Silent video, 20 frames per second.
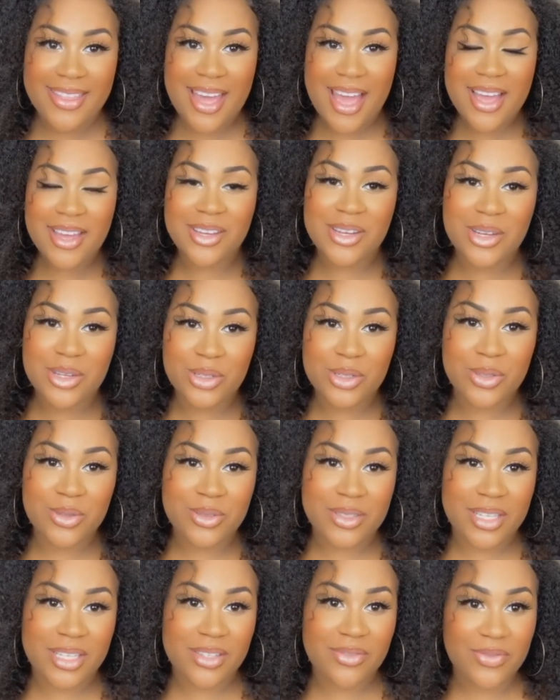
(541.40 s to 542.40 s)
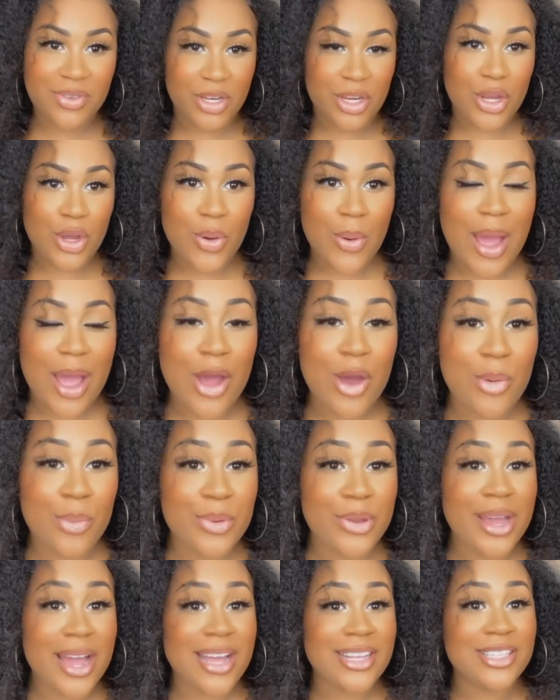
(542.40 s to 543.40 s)
that concludes this video. I hope
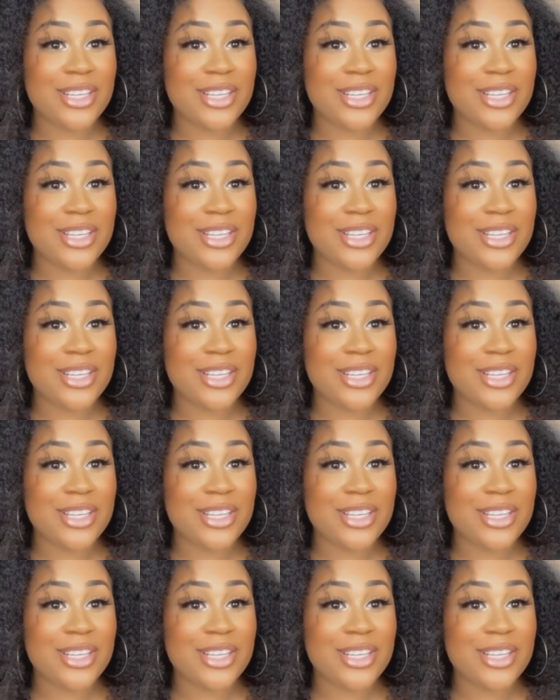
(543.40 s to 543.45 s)
you guys